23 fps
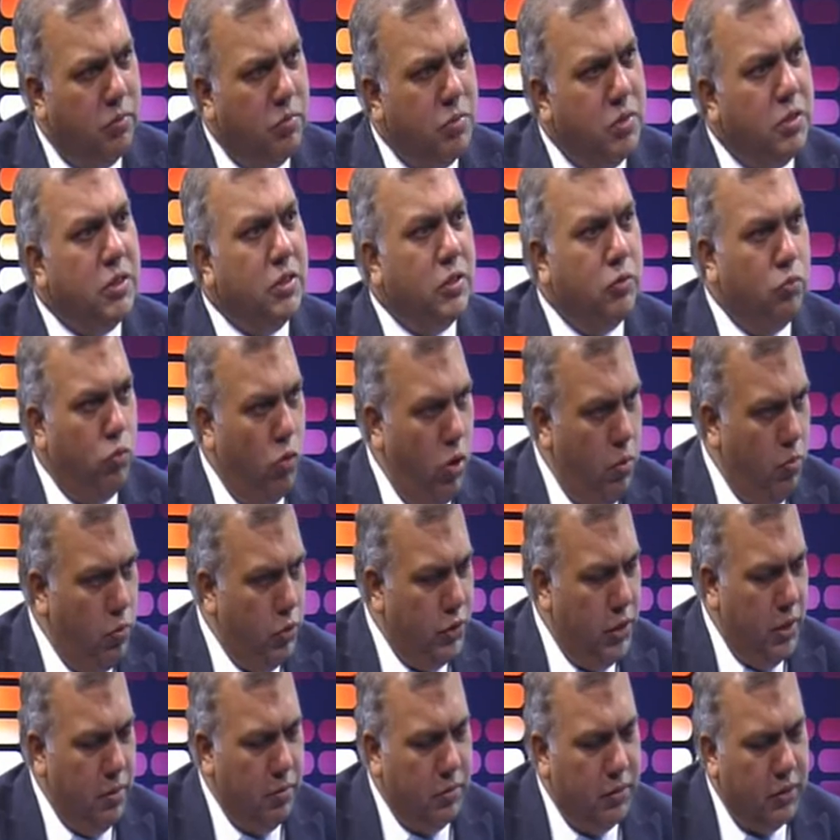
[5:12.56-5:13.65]
means yeah,
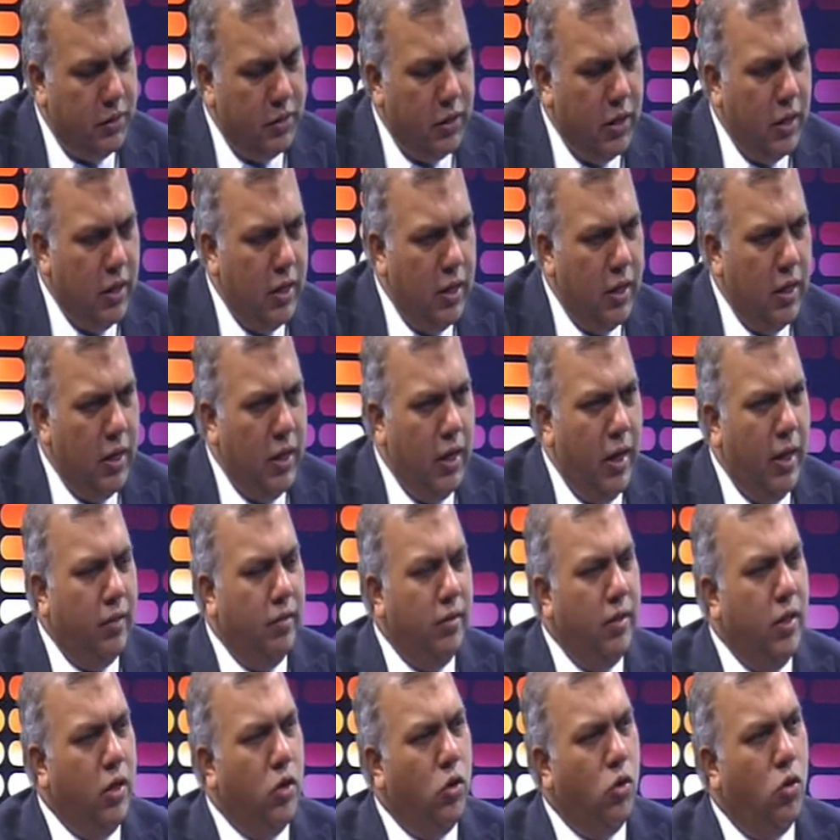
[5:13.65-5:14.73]
Muslims, Muslims yeah. and
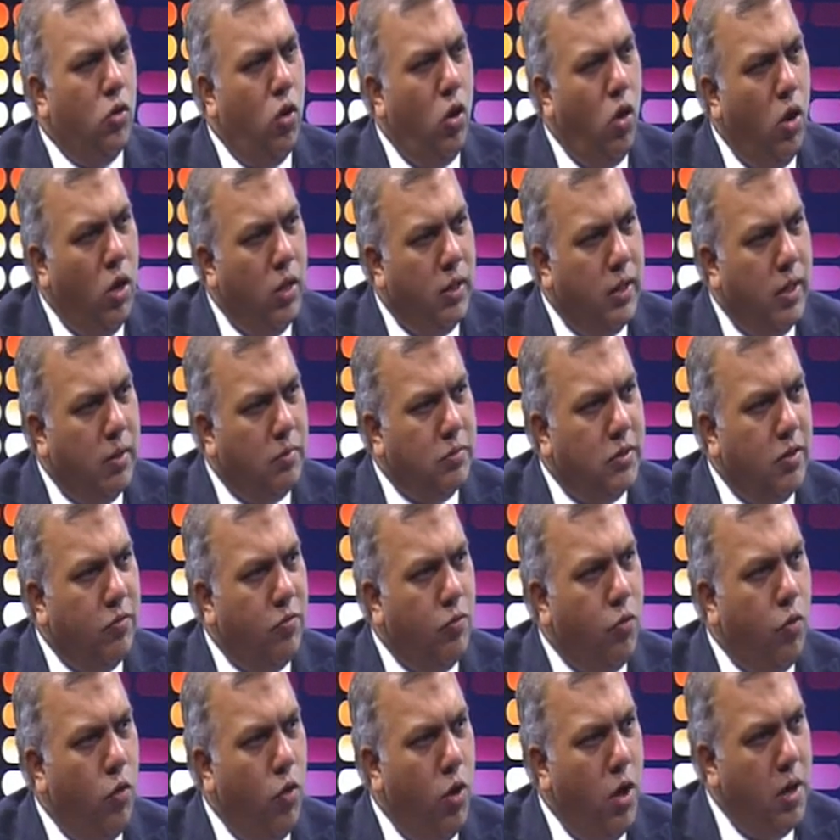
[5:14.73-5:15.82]
they call themselves
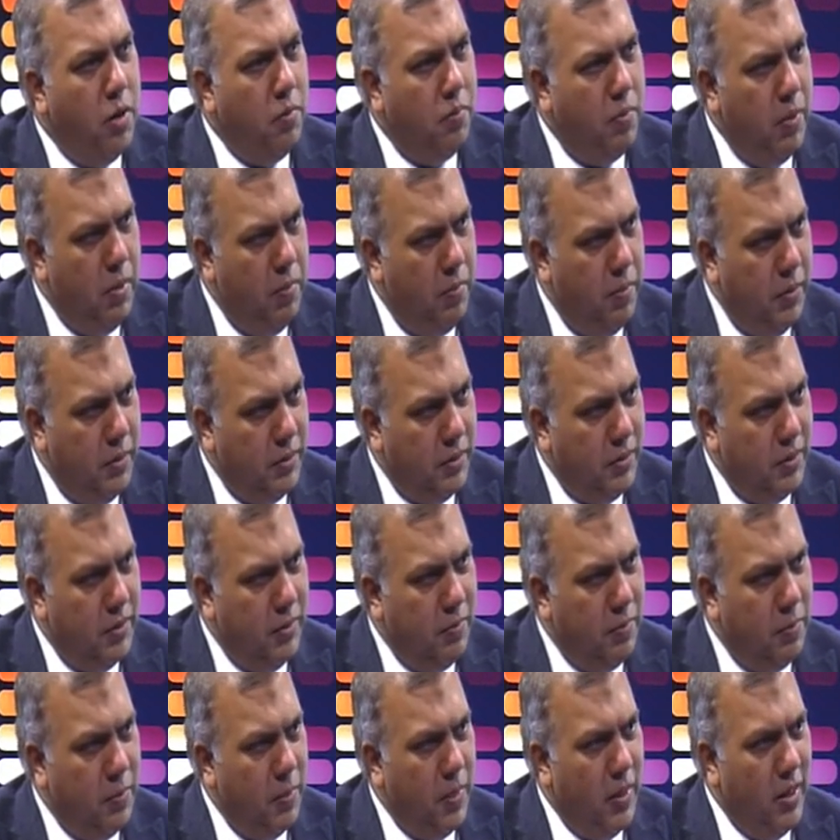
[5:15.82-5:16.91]
Rohang people.
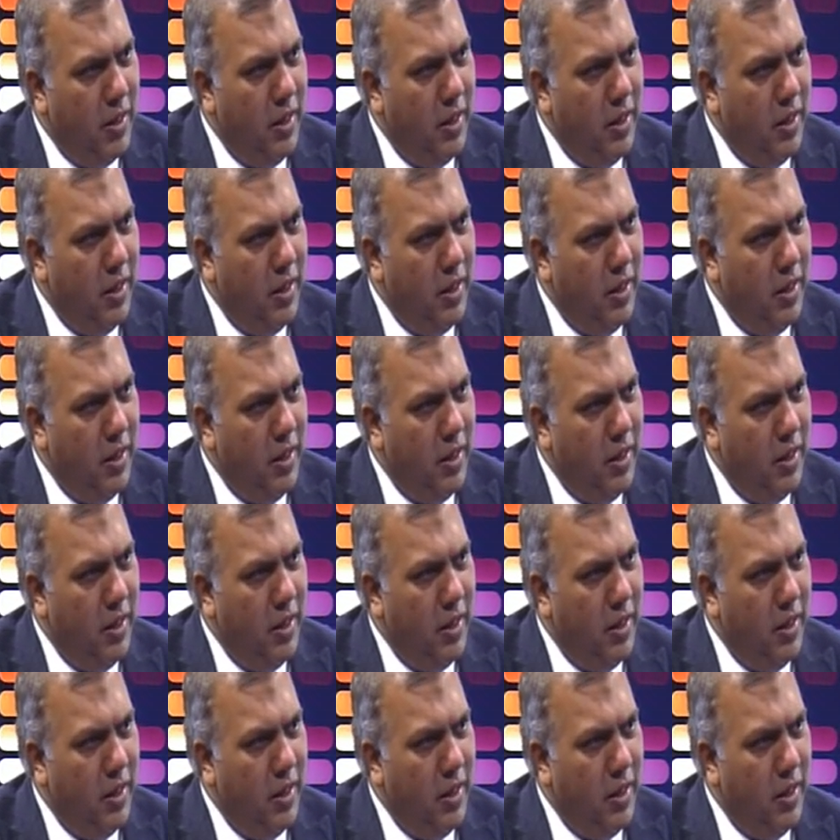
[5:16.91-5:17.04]
Yes,